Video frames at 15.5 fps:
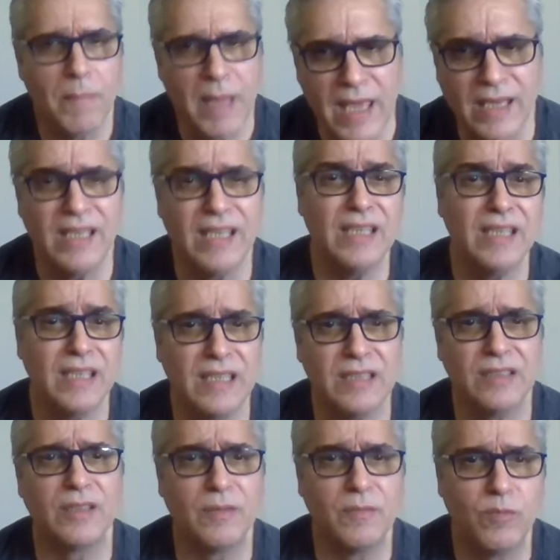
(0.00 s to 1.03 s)
Many
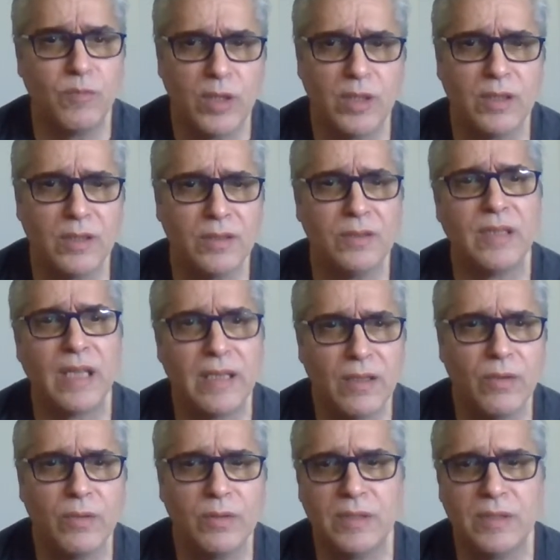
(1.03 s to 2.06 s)
is a word
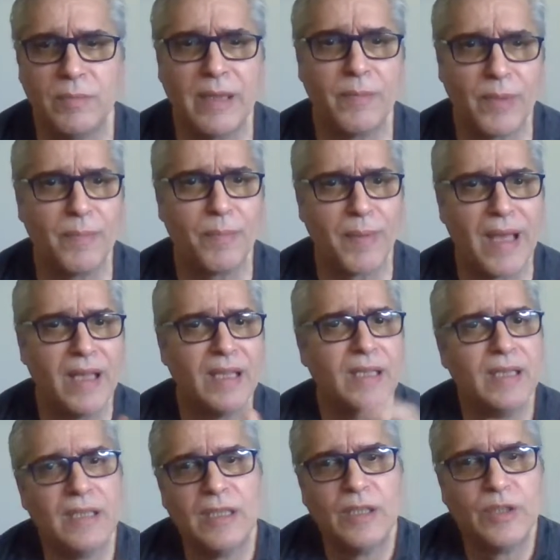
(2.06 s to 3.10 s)
that only.
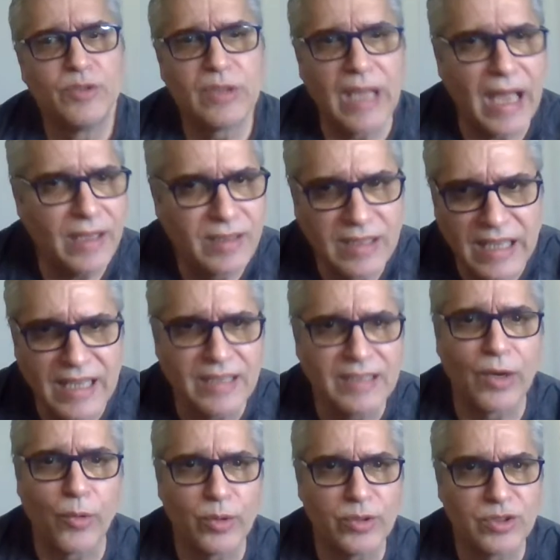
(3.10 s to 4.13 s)
I
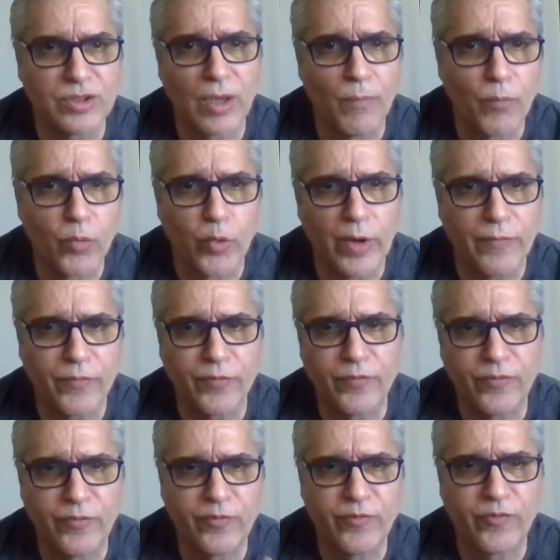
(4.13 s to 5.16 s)
think there was some riff
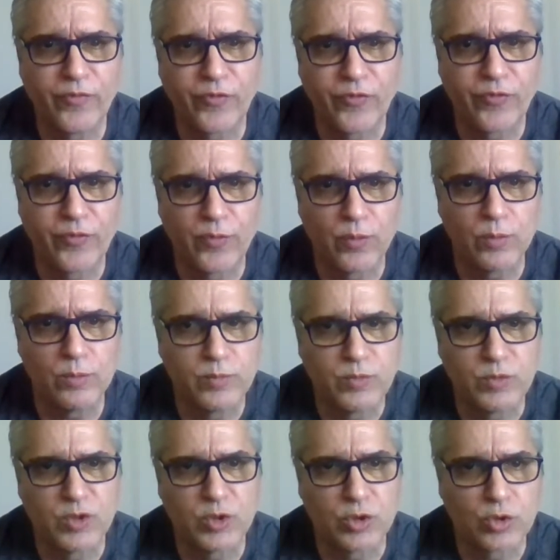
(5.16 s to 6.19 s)

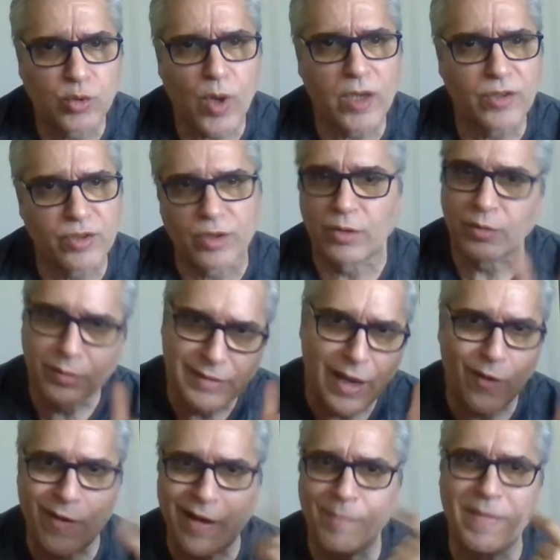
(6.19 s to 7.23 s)
structure.
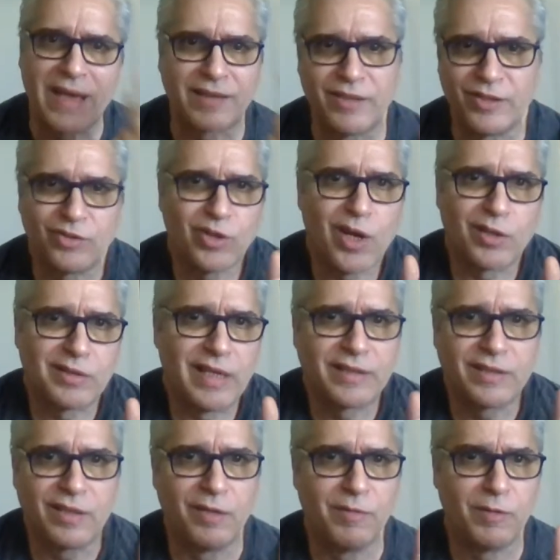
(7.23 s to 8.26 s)
Now, I'm not going to talk
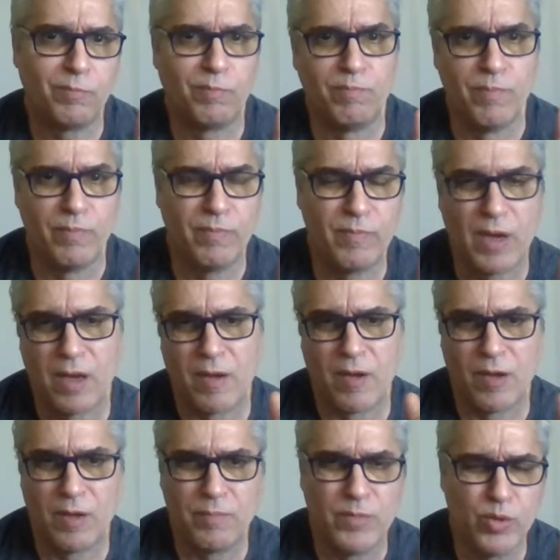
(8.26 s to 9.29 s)
like
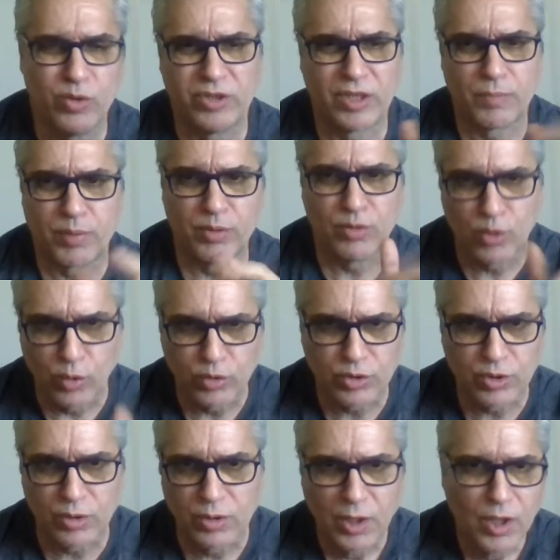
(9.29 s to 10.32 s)
a music
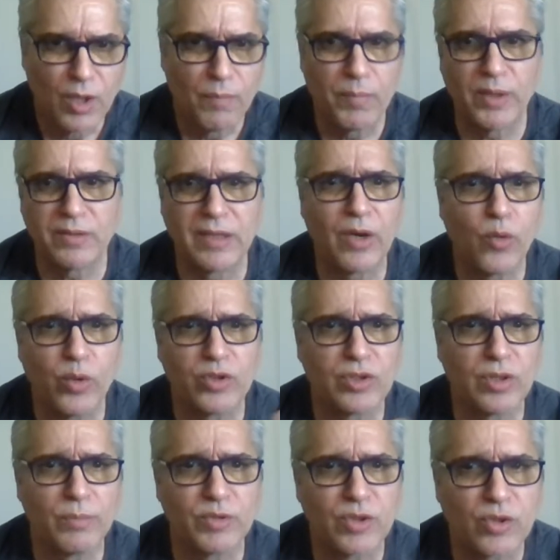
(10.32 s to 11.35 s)
producer, but there
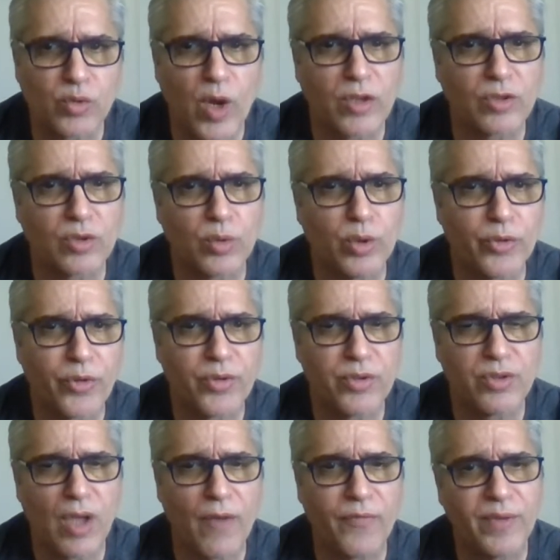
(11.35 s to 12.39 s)
was some structural
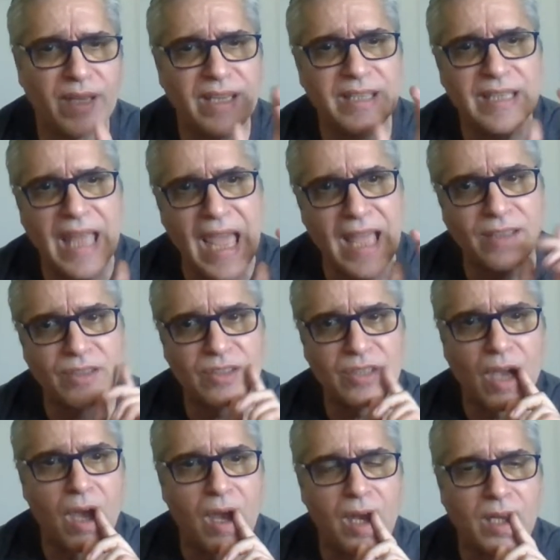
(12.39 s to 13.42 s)
stuff in that
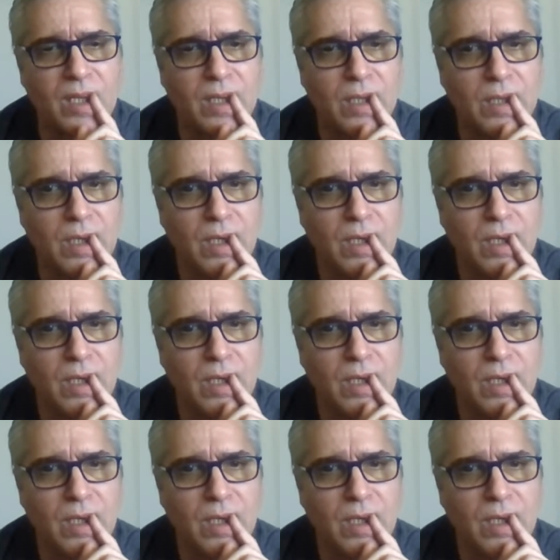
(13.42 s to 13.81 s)
song.